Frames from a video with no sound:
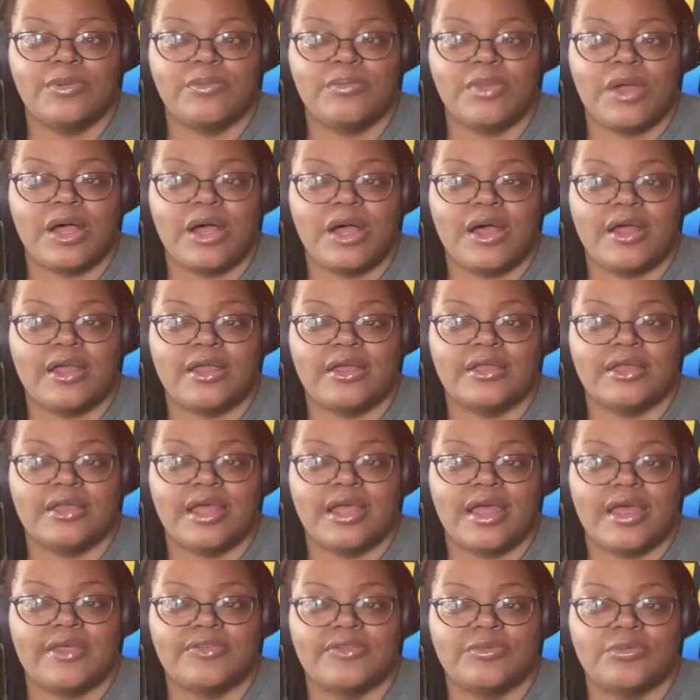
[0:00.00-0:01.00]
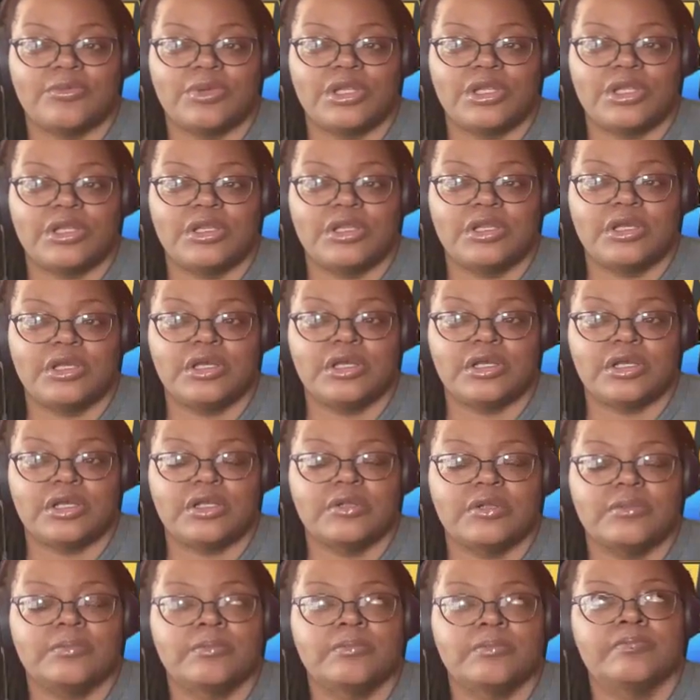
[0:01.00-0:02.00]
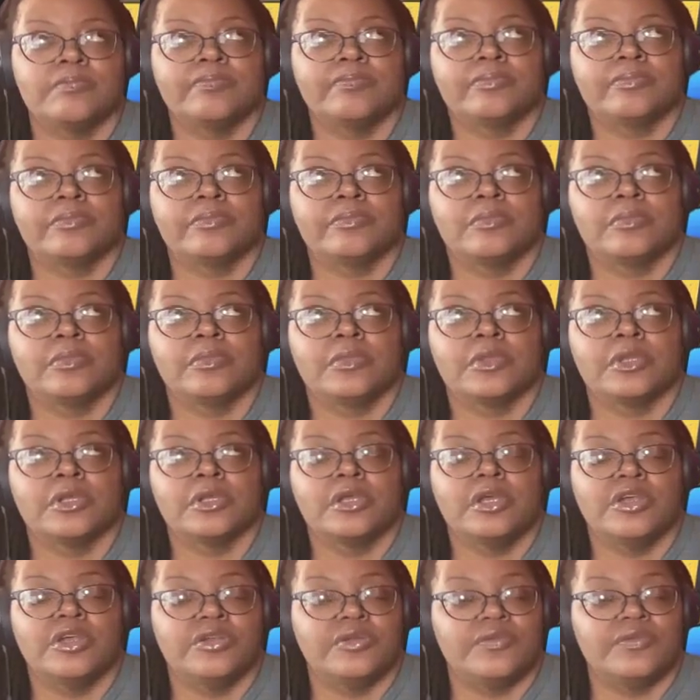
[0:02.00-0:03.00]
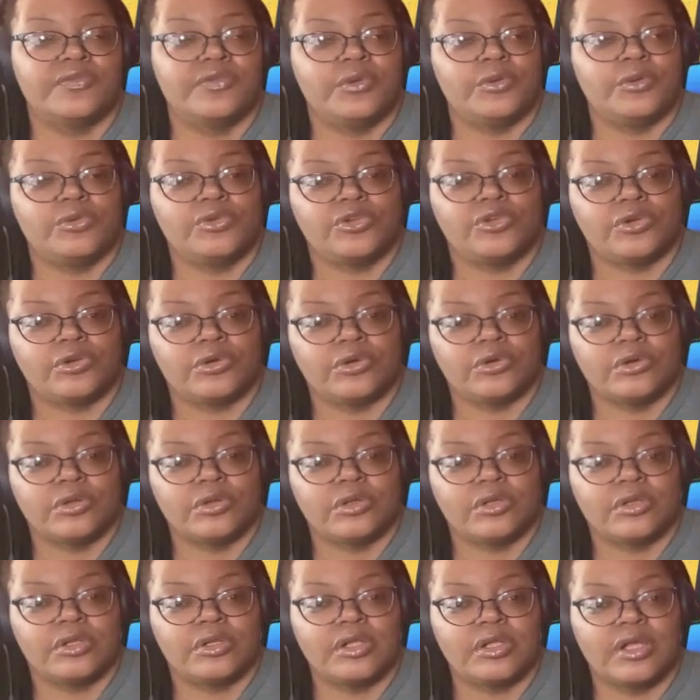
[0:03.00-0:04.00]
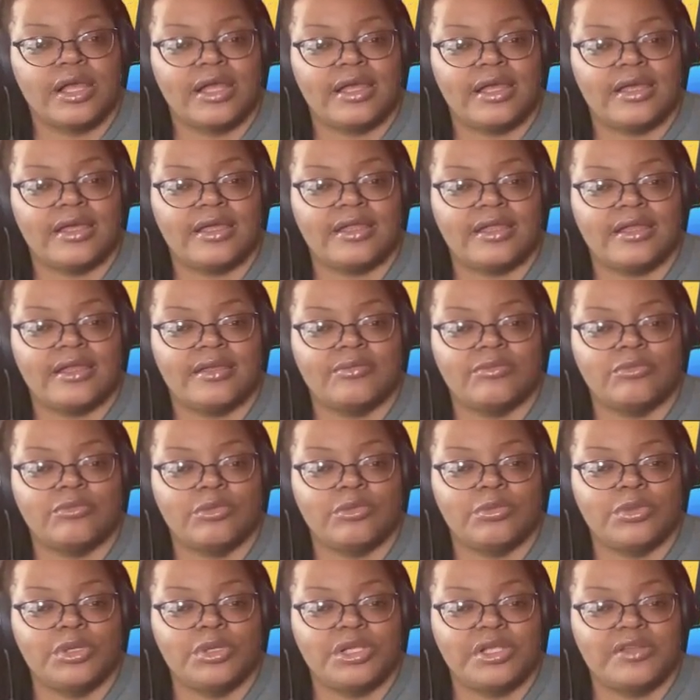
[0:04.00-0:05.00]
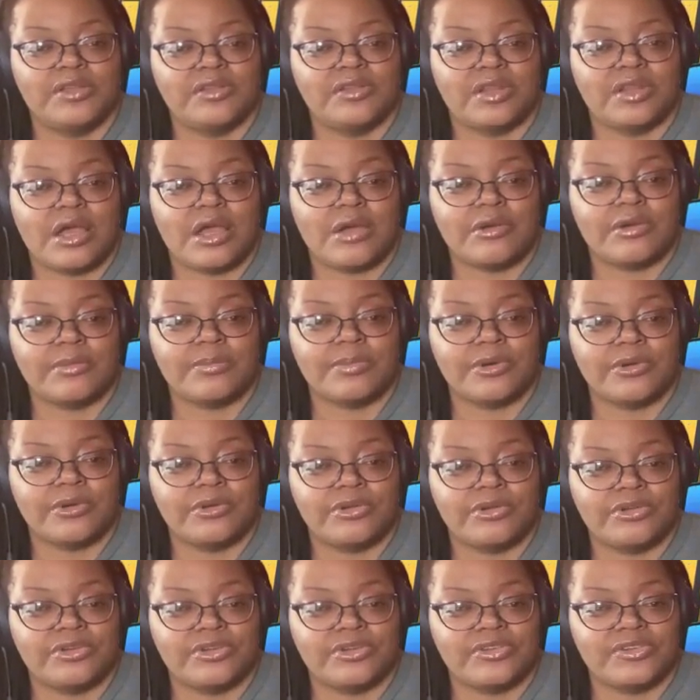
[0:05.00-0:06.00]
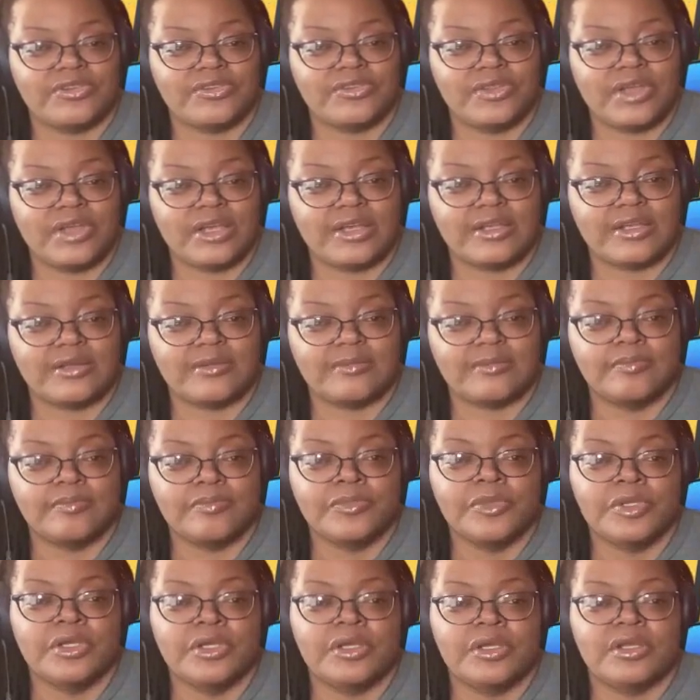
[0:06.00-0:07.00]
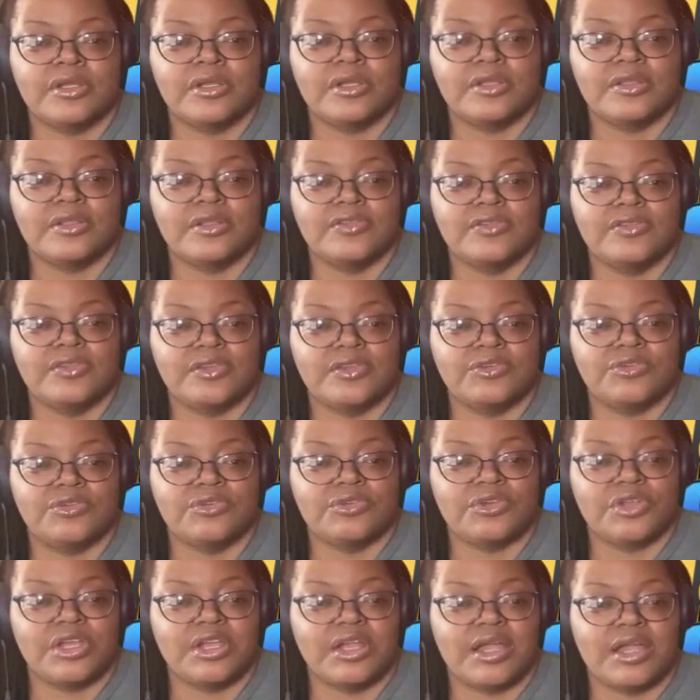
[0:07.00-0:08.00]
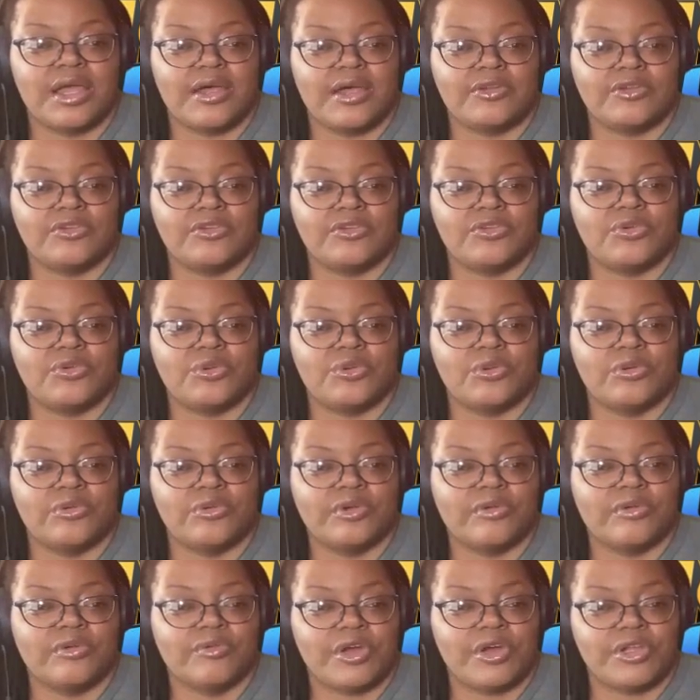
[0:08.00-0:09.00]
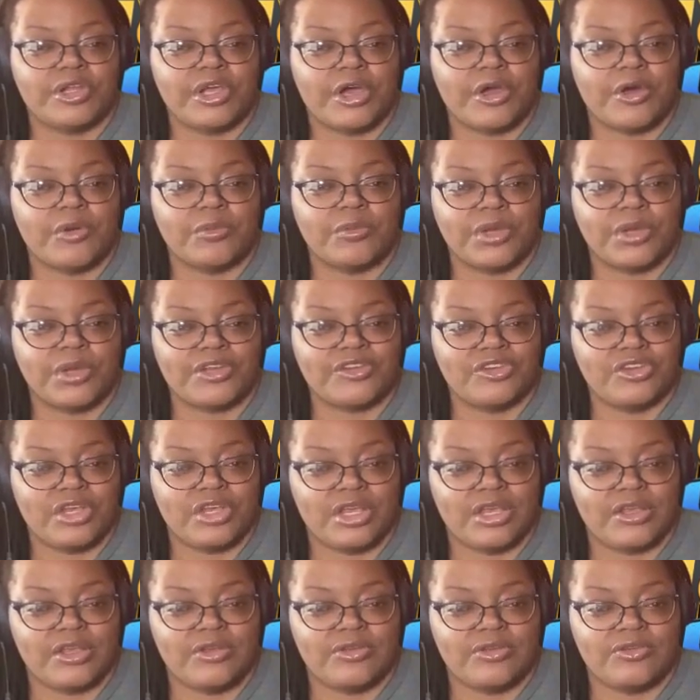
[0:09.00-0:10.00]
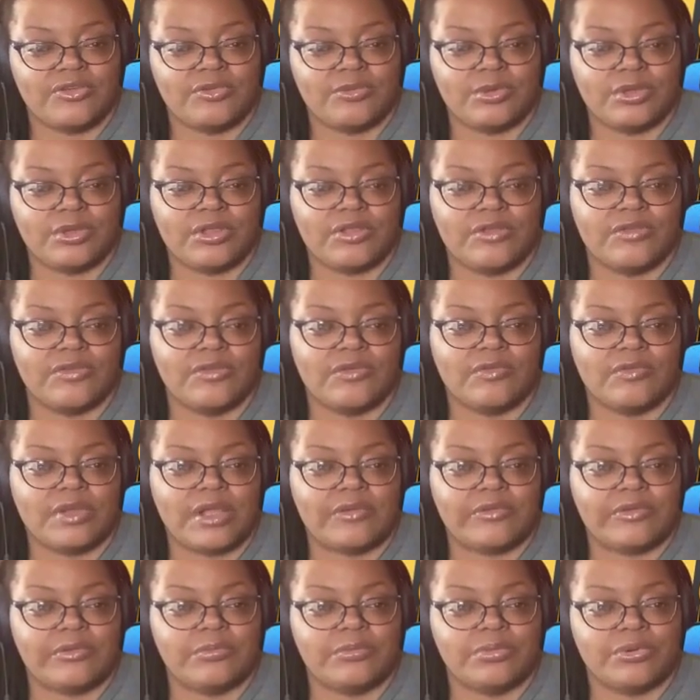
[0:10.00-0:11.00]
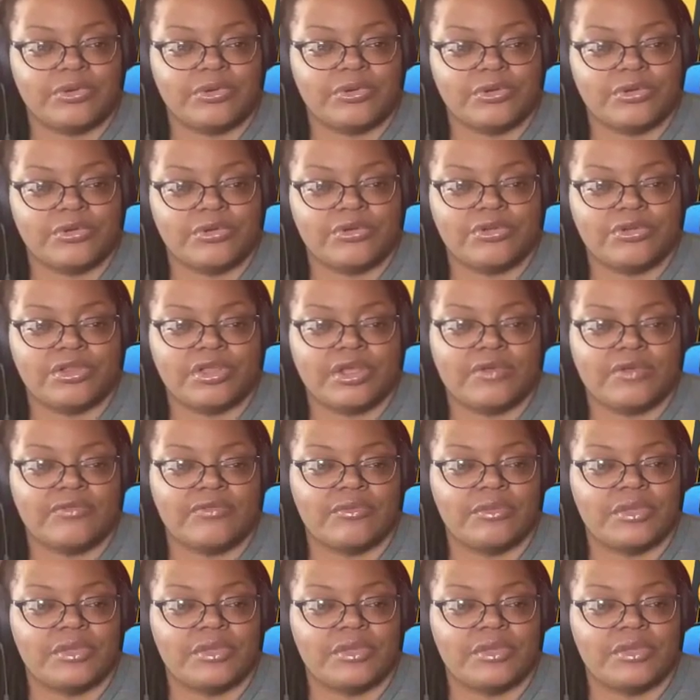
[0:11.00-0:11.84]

keep in mind as we look in the future. And when we get to Larry Bird in just a second, it is interesting how the story around Auerbach changed because of Larry Bird, Kevin